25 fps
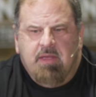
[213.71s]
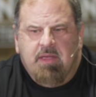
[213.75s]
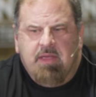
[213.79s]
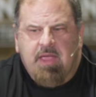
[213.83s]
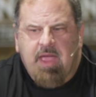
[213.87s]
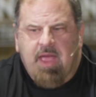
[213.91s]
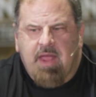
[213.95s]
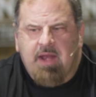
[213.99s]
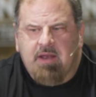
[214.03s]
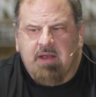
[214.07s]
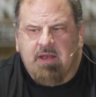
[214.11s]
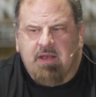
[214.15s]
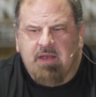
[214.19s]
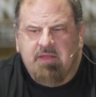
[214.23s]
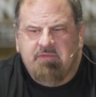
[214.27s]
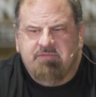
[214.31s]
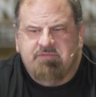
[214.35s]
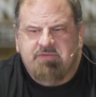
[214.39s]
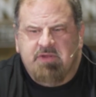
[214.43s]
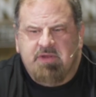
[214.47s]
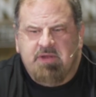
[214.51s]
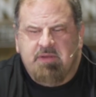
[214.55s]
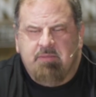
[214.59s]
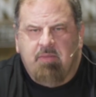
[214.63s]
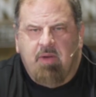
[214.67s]
kind of
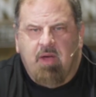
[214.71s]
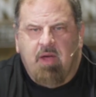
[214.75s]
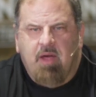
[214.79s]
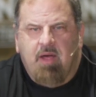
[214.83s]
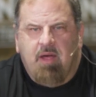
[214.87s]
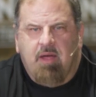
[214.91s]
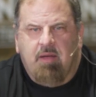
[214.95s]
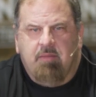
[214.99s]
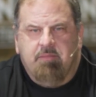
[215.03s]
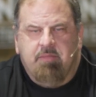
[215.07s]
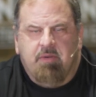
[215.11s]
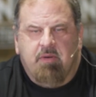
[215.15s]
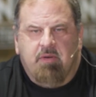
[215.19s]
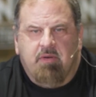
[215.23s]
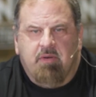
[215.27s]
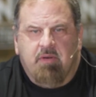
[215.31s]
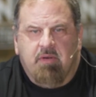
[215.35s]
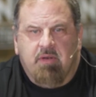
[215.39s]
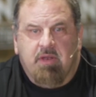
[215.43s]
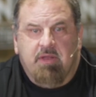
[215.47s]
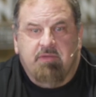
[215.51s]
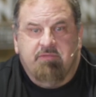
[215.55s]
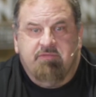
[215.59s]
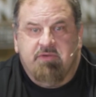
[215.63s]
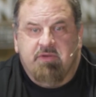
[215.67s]
lifting him up or
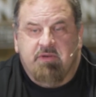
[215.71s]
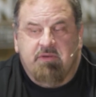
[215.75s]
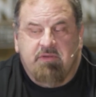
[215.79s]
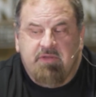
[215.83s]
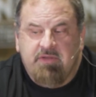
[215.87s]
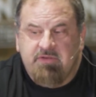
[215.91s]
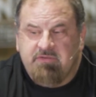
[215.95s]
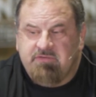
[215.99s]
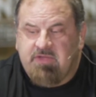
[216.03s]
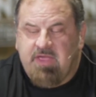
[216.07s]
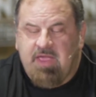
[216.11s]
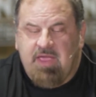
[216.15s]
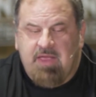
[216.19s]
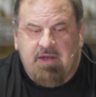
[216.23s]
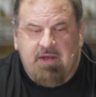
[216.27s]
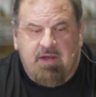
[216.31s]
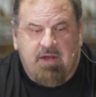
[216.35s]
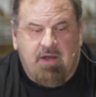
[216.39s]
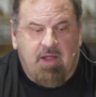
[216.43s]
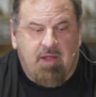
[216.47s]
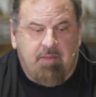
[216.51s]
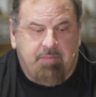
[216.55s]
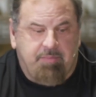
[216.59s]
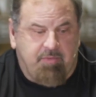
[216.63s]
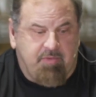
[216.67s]
lifting this
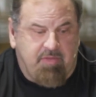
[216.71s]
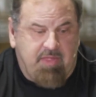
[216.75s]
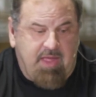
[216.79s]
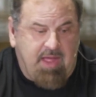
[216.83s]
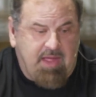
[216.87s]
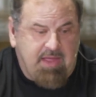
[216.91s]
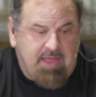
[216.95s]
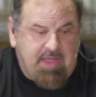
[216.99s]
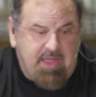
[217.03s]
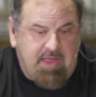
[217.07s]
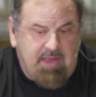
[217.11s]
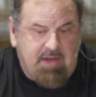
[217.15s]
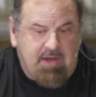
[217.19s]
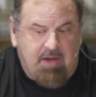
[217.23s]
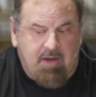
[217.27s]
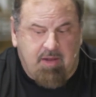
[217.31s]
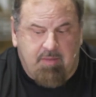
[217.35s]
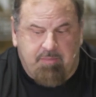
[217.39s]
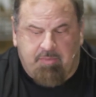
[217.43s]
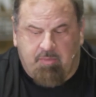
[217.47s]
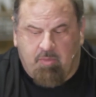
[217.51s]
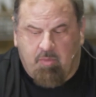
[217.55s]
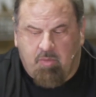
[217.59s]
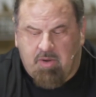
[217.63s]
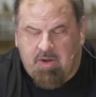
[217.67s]
candidate up or that candidate
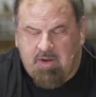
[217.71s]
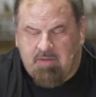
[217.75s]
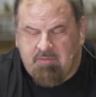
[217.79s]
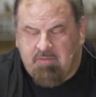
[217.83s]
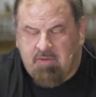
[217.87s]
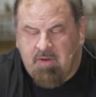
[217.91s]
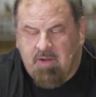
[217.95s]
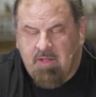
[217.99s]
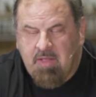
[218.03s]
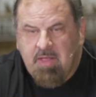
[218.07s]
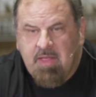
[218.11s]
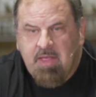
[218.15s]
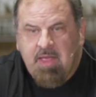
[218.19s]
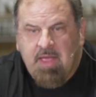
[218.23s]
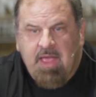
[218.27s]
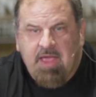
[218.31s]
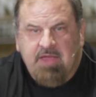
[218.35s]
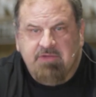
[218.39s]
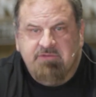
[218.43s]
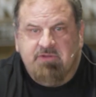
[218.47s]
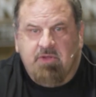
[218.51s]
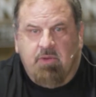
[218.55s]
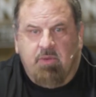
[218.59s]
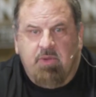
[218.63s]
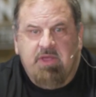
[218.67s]
up or whatever,
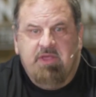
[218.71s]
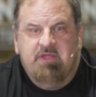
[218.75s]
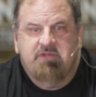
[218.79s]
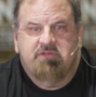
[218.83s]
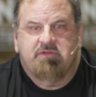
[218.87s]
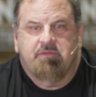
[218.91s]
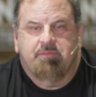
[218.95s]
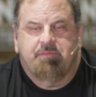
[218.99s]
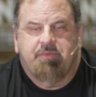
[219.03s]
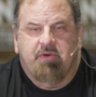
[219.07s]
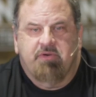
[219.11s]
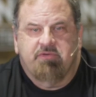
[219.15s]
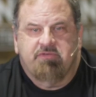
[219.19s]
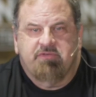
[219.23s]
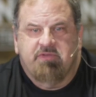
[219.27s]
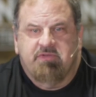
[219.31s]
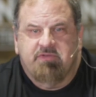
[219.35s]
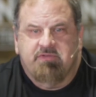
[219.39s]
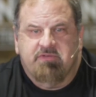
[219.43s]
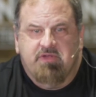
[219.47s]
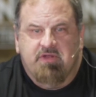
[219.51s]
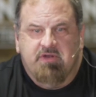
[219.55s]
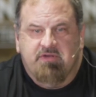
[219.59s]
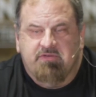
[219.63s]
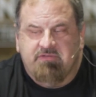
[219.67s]
as though he's the person
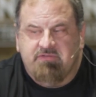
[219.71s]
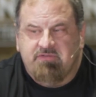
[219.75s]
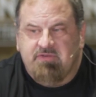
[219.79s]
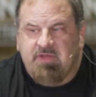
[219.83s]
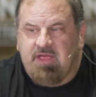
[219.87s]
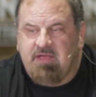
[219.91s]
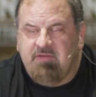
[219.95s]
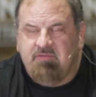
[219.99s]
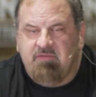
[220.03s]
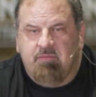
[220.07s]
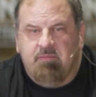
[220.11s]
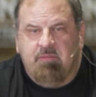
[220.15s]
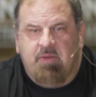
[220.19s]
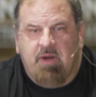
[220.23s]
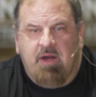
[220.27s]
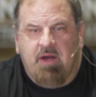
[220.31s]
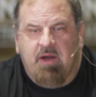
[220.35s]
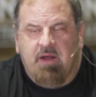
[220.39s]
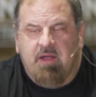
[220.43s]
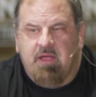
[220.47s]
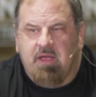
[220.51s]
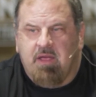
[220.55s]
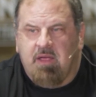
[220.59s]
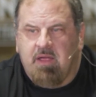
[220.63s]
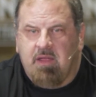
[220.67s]
that's going to save
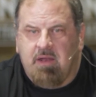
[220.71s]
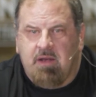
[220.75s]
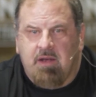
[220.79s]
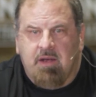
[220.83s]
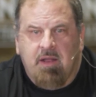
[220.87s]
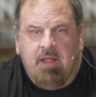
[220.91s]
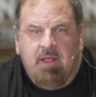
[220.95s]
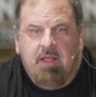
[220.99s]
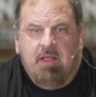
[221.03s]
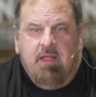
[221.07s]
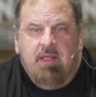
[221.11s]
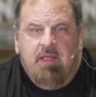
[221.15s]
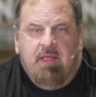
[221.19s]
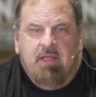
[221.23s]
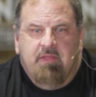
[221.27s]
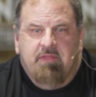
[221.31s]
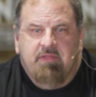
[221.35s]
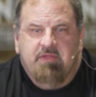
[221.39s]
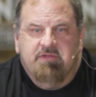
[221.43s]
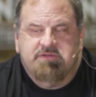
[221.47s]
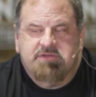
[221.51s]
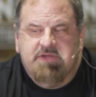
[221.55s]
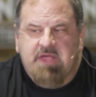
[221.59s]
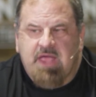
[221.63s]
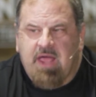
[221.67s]
America and
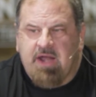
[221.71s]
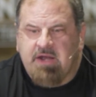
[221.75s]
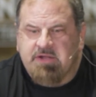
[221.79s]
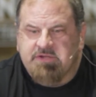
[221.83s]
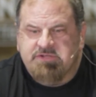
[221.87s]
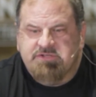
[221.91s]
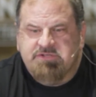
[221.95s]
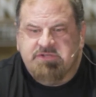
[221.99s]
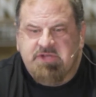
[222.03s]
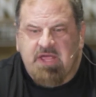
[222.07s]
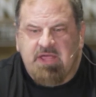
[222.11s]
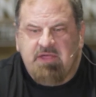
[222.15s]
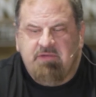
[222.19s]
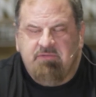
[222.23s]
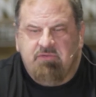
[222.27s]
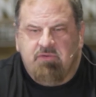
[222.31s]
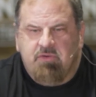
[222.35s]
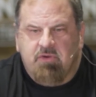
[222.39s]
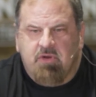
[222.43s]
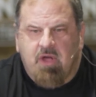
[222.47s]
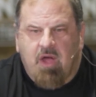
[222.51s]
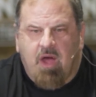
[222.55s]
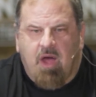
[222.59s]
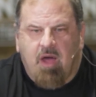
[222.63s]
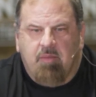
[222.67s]
this kind of
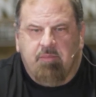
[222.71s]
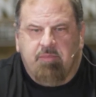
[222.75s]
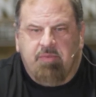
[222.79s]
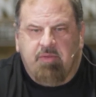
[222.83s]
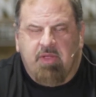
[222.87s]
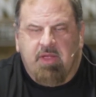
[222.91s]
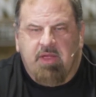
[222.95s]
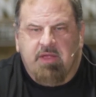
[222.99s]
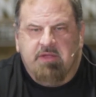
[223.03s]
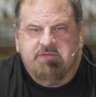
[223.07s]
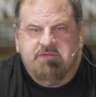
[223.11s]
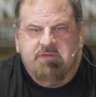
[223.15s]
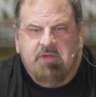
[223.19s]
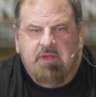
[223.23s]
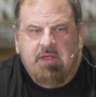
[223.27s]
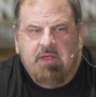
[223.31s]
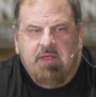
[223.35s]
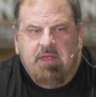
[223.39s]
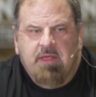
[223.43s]
savior complex,